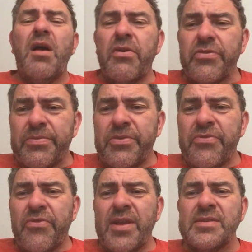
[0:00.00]
I've got some good
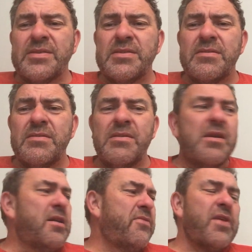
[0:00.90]
friends.
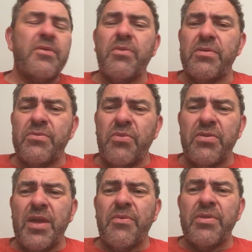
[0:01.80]
And if they want
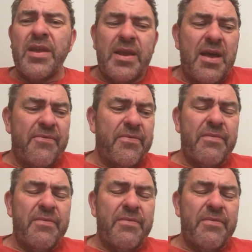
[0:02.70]
what they want, they can have.